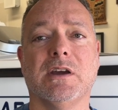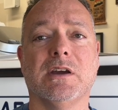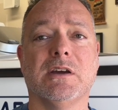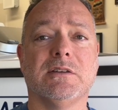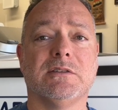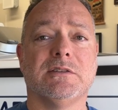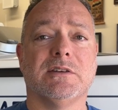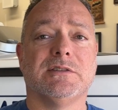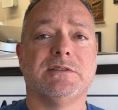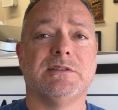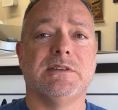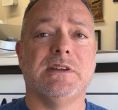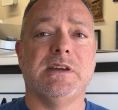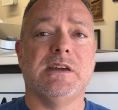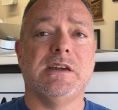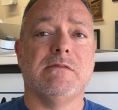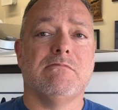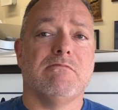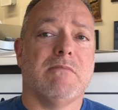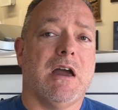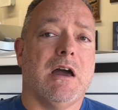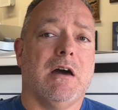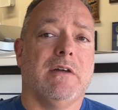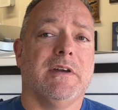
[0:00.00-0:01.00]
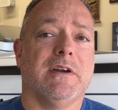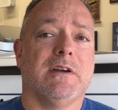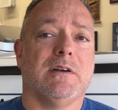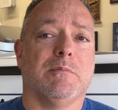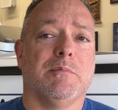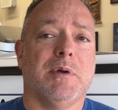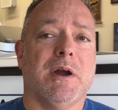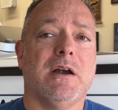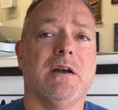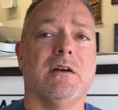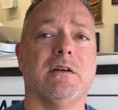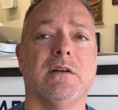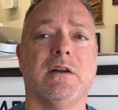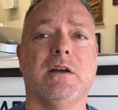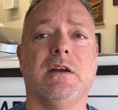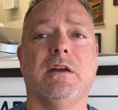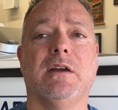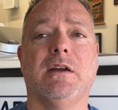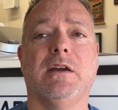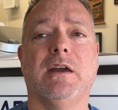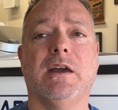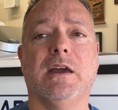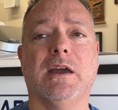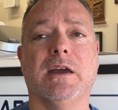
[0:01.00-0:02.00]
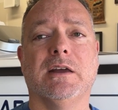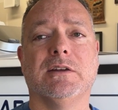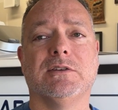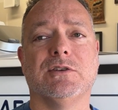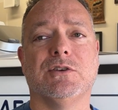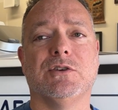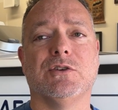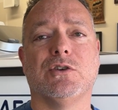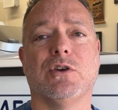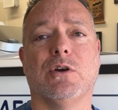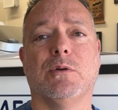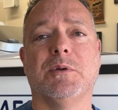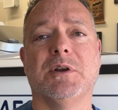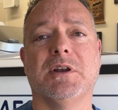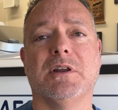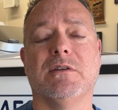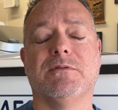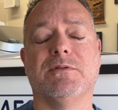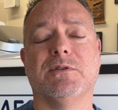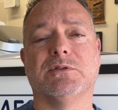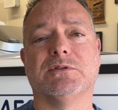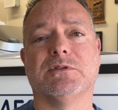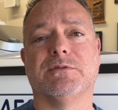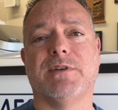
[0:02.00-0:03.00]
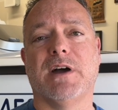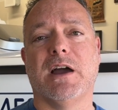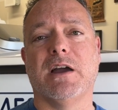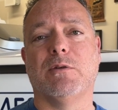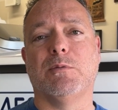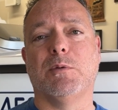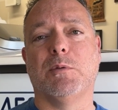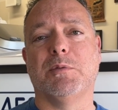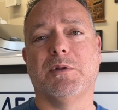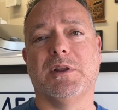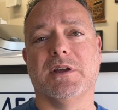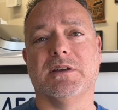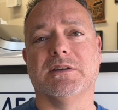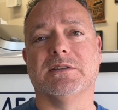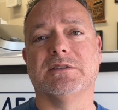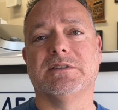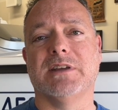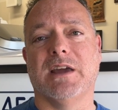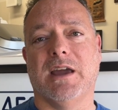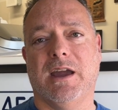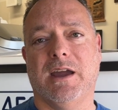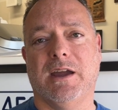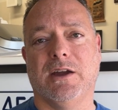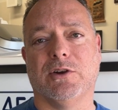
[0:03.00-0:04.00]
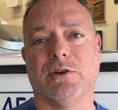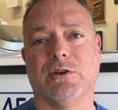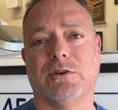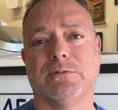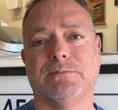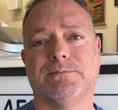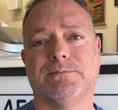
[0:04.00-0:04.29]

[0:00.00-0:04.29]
to see how they compare and to determine if it was a viable place to anchor.